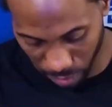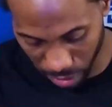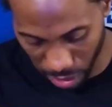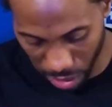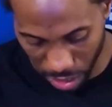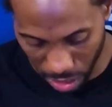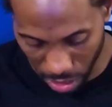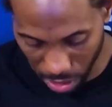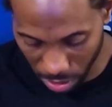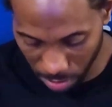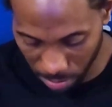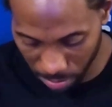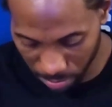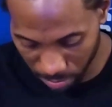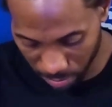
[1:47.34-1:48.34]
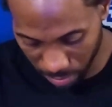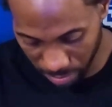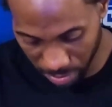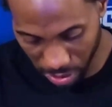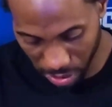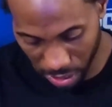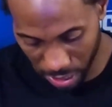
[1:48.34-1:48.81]
Um, I
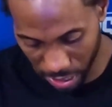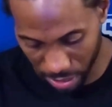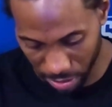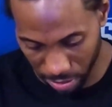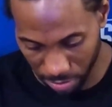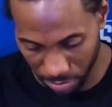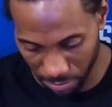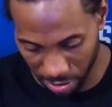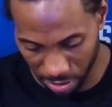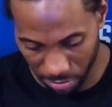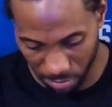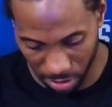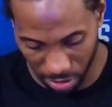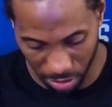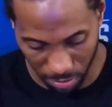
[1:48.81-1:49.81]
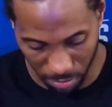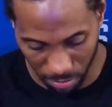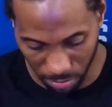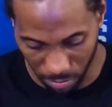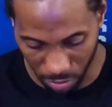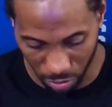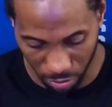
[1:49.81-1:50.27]
mean, yeah. I mean,
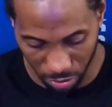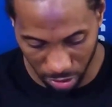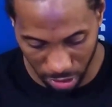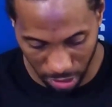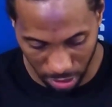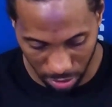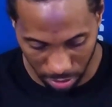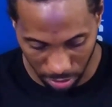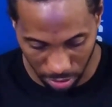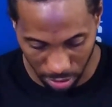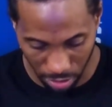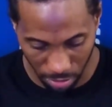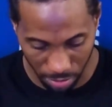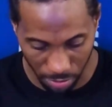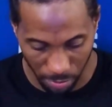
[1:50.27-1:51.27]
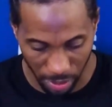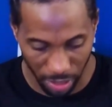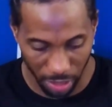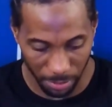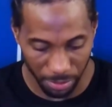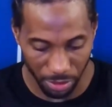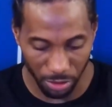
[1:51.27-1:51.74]
Lou's a you know could wake up
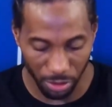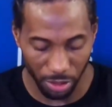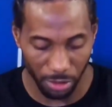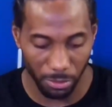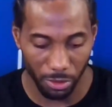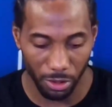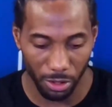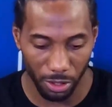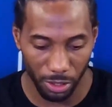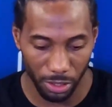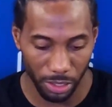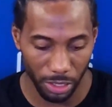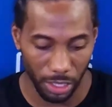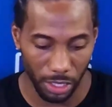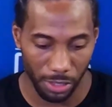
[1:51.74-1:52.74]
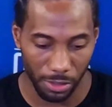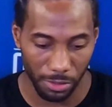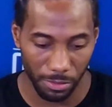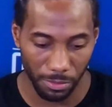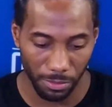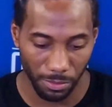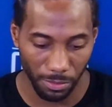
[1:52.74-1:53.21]
and score the ball. Um,
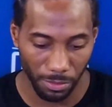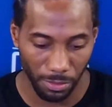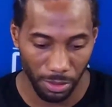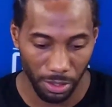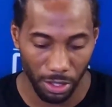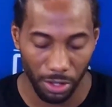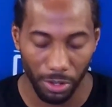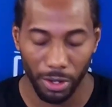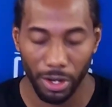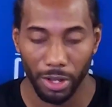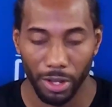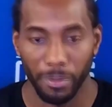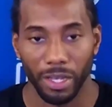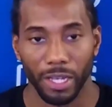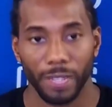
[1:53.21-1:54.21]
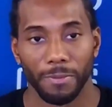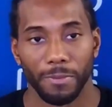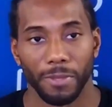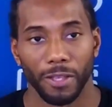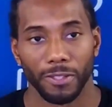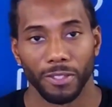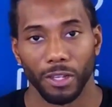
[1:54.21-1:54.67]
you know what I mean?
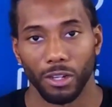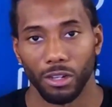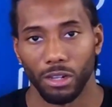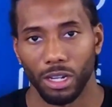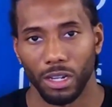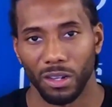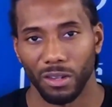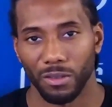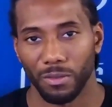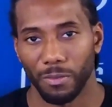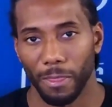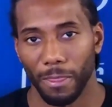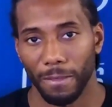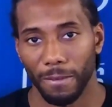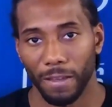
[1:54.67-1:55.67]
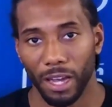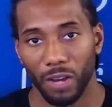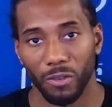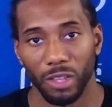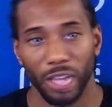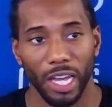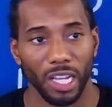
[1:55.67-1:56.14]
So uh, you got to
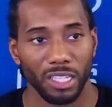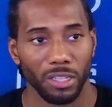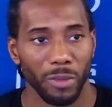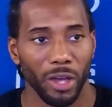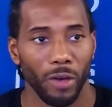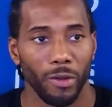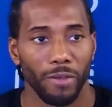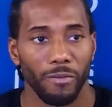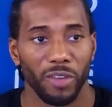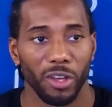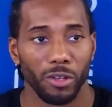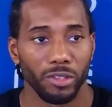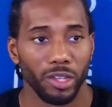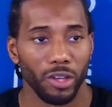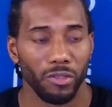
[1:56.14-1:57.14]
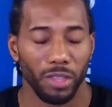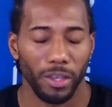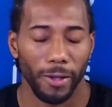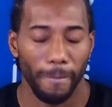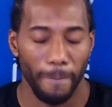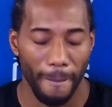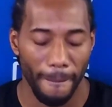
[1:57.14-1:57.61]
really ask him how he felt out
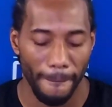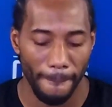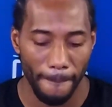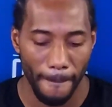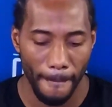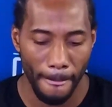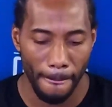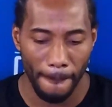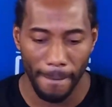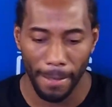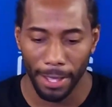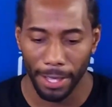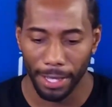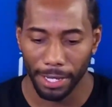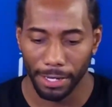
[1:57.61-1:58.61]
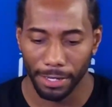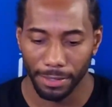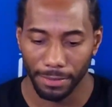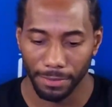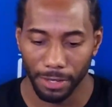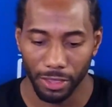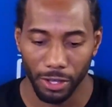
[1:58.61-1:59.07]
there. But uh,
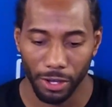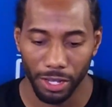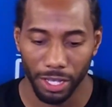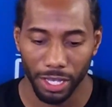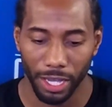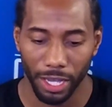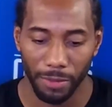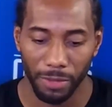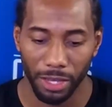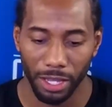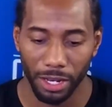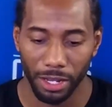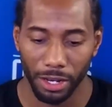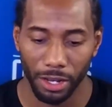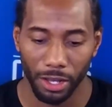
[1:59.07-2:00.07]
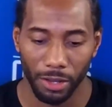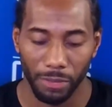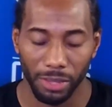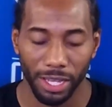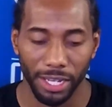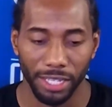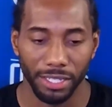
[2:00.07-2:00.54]
I thought he came in and uh,
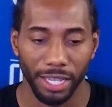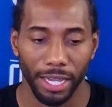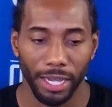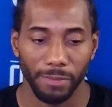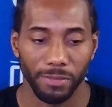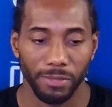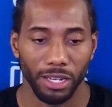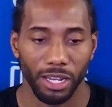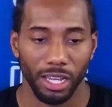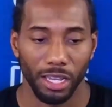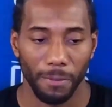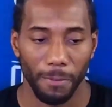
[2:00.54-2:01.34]
played his game tonight.